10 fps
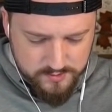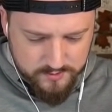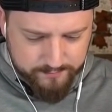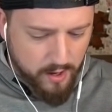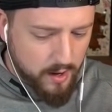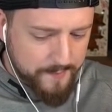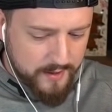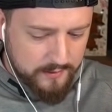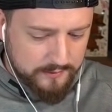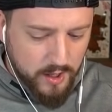Bar
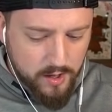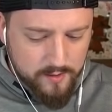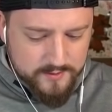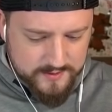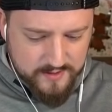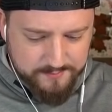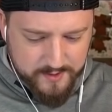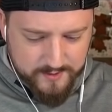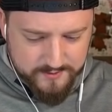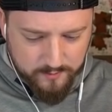barrel logs, that
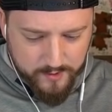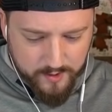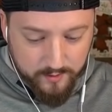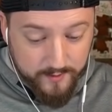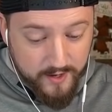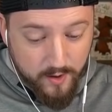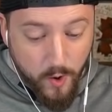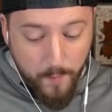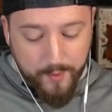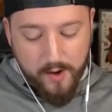spell, snowball, not.
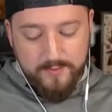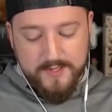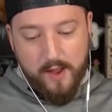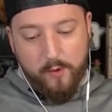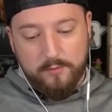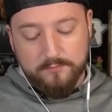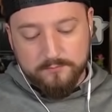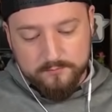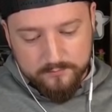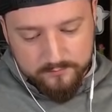Oh, bomb tower.
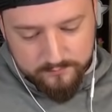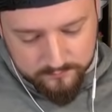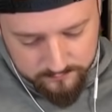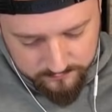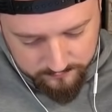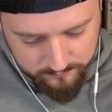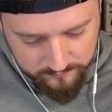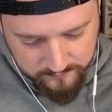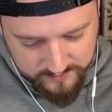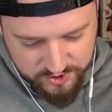
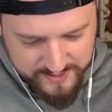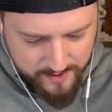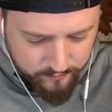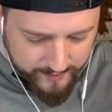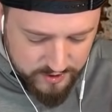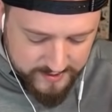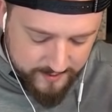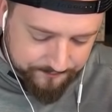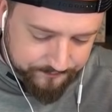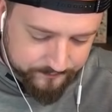Can she outrange that?